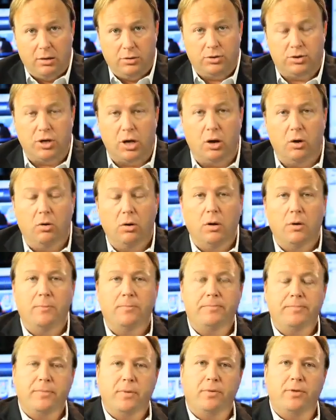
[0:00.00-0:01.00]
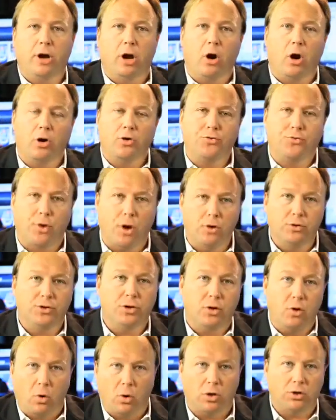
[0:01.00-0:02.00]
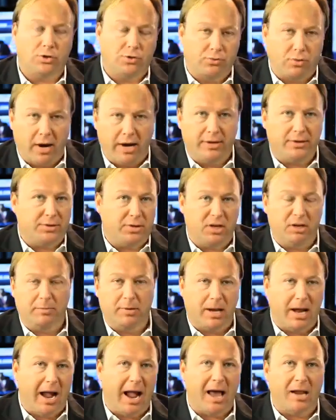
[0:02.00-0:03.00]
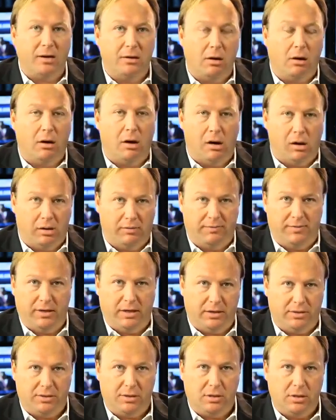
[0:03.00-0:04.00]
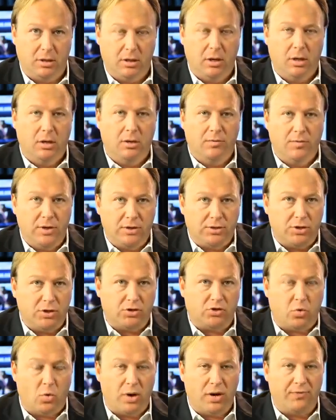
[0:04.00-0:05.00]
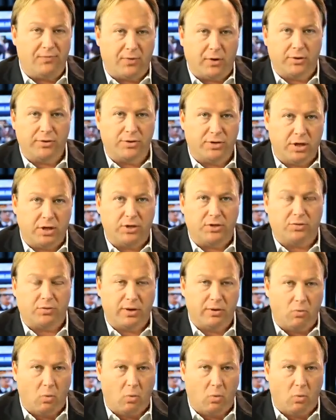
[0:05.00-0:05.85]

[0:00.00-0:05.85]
So there are Trojan horse traits that have been added to all of these. This is 21st century